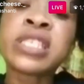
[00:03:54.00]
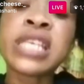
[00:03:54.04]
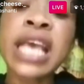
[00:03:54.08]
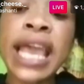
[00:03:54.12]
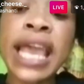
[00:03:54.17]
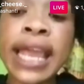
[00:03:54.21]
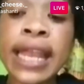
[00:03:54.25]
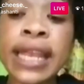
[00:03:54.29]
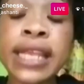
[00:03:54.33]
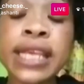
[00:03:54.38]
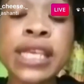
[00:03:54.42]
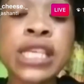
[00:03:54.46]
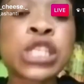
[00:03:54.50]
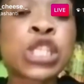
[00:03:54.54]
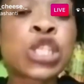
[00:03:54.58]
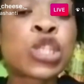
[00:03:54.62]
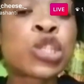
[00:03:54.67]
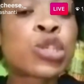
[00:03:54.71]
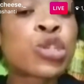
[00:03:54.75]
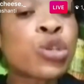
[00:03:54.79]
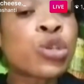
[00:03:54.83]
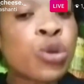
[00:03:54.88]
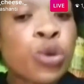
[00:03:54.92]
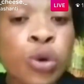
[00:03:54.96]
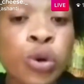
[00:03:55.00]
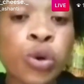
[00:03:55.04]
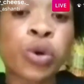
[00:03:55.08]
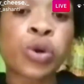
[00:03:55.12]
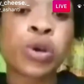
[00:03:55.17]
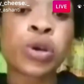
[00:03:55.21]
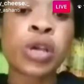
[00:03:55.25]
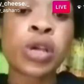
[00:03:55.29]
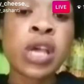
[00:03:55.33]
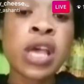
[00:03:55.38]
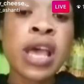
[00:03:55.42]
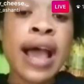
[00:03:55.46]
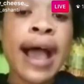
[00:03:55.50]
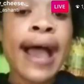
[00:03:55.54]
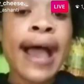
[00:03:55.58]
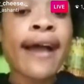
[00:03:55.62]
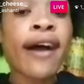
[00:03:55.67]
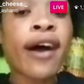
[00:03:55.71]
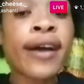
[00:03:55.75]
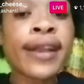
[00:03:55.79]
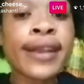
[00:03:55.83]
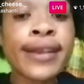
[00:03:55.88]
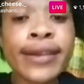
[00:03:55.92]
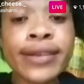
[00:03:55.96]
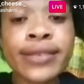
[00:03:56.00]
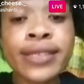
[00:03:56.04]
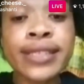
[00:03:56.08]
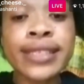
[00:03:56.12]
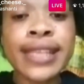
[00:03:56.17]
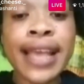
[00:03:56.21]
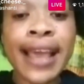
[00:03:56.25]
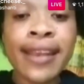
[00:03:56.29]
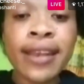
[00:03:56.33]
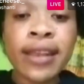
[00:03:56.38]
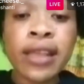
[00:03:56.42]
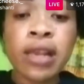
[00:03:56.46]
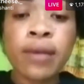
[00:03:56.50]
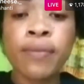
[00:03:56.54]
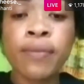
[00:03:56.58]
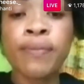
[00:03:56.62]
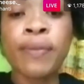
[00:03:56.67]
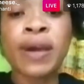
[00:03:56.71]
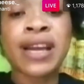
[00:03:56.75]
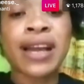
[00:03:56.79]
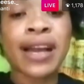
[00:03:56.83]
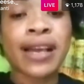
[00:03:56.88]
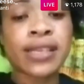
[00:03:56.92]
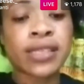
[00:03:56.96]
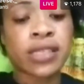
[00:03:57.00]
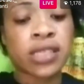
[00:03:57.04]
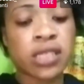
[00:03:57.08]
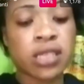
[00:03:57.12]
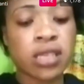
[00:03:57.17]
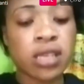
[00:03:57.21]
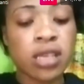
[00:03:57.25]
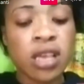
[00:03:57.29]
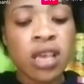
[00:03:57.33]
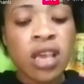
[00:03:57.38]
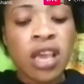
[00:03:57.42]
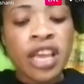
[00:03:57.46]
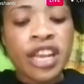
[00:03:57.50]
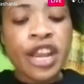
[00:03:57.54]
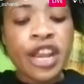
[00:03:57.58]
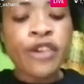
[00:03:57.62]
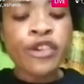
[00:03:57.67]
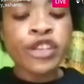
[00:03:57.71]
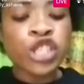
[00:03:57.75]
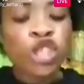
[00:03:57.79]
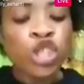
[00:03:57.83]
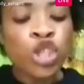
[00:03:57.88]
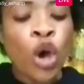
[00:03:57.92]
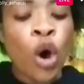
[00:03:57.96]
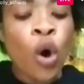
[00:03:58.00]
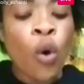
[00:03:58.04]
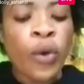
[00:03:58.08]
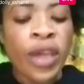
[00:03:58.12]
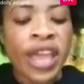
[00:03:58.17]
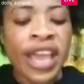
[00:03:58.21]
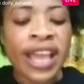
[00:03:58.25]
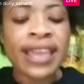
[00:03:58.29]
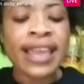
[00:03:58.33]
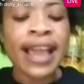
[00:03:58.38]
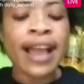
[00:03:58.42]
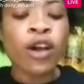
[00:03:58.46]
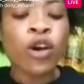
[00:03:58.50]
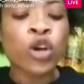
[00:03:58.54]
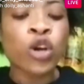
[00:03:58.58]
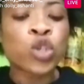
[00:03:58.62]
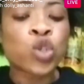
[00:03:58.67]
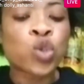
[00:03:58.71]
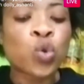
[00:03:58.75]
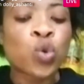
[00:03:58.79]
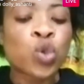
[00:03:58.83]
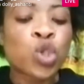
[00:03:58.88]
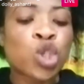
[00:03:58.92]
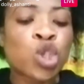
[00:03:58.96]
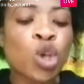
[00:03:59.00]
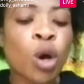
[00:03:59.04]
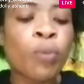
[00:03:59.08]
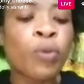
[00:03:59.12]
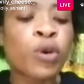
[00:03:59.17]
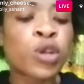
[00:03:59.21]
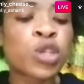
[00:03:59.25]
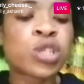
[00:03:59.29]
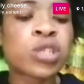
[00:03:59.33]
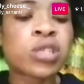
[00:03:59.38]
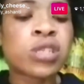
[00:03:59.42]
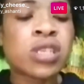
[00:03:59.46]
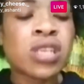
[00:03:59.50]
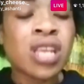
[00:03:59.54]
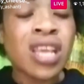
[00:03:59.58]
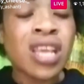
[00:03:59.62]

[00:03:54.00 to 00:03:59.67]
saying is true. I understand you because there is no way you can go through so much